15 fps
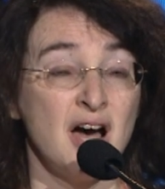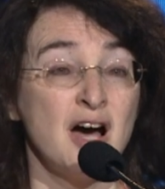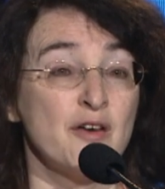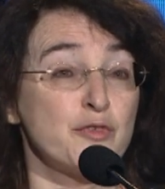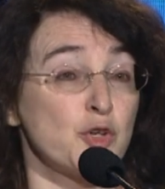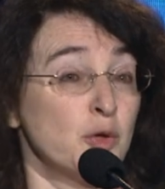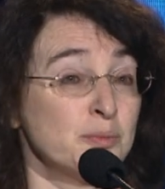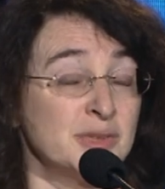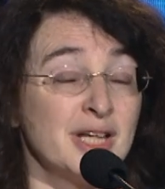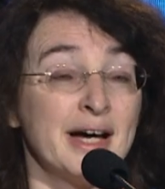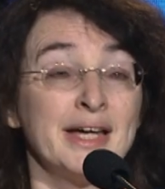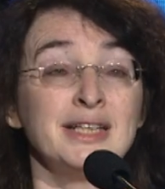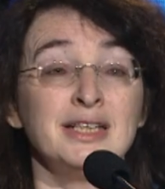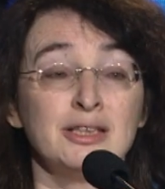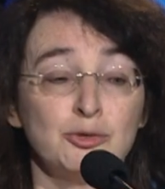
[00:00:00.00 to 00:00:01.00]
from
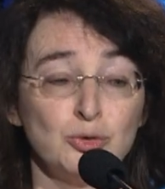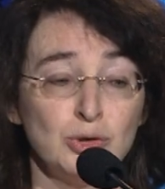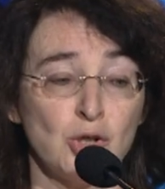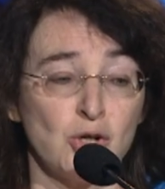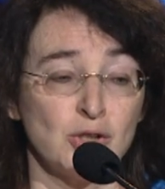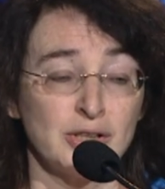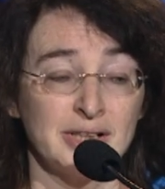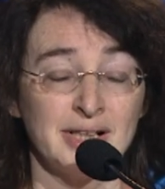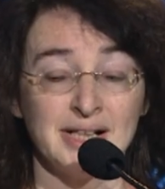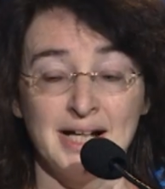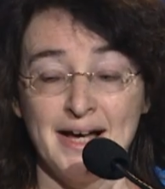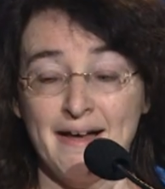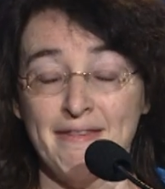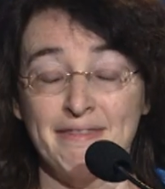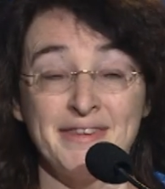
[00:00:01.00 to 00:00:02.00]
tiny to long.
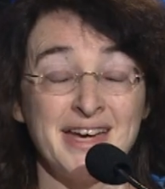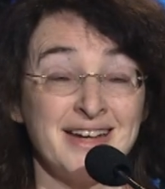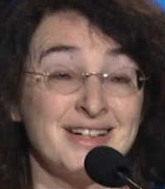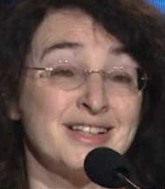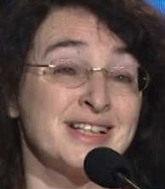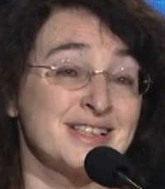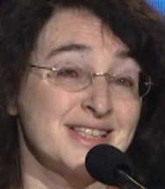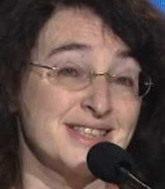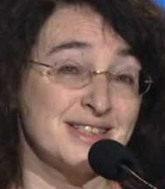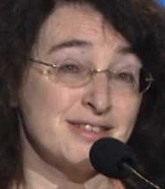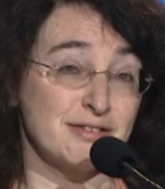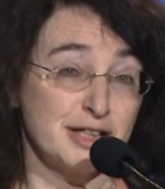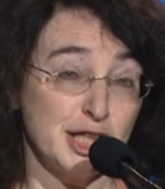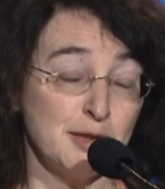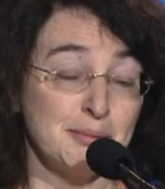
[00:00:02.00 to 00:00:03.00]
They're
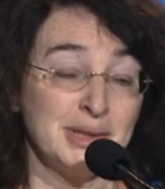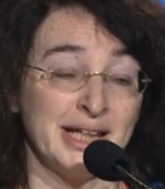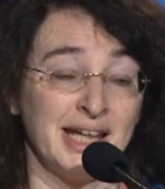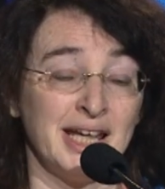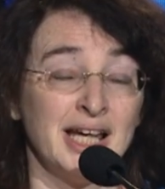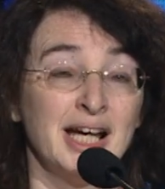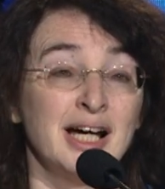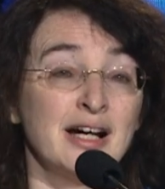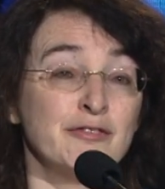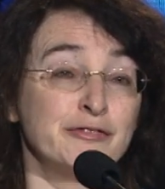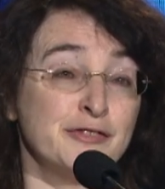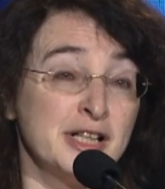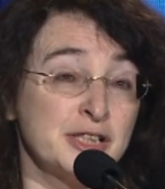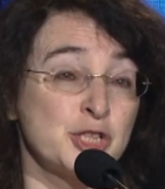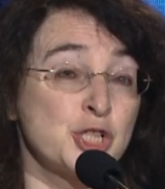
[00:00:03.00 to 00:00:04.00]
extremely
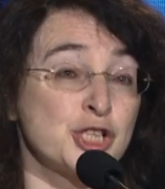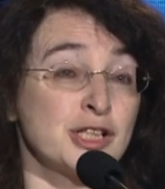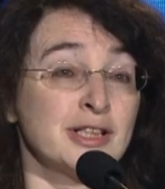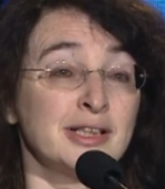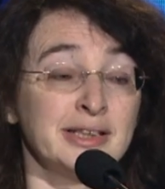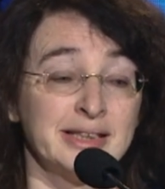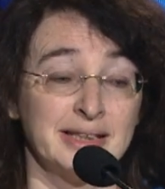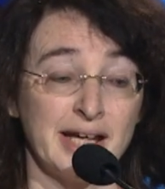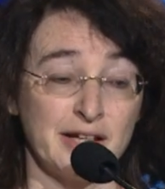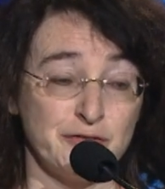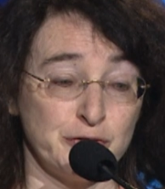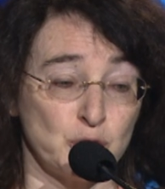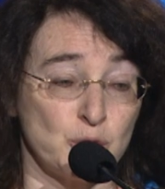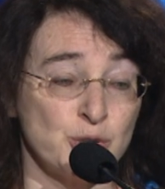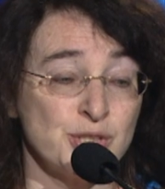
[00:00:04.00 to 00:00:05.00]
functionally
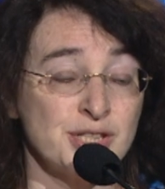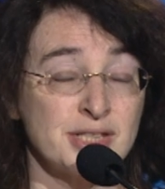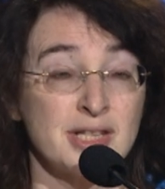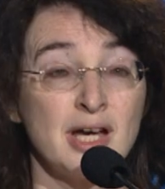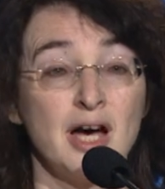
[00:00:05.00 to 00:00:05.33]
diverse.